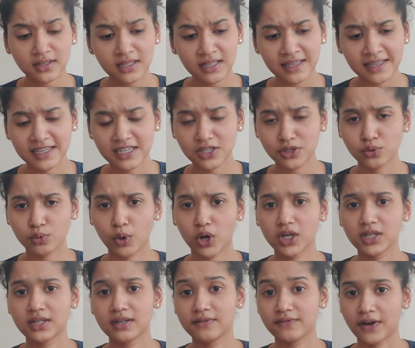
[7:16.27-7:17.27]
is what
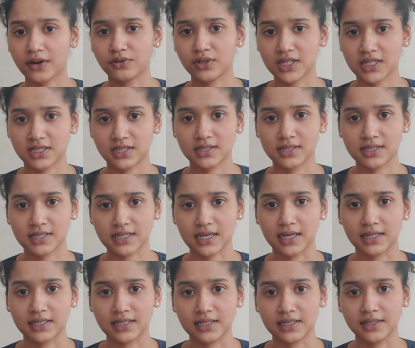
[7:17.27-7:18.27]
a foundational
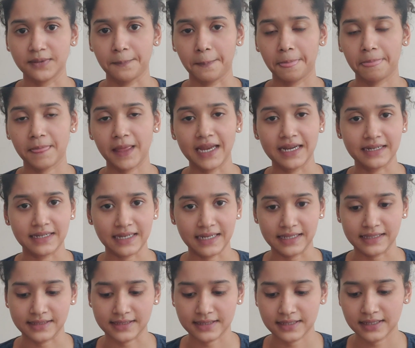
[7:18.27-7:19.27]
study
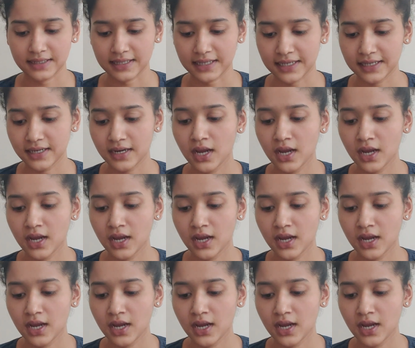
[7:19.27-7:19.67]
entails, right?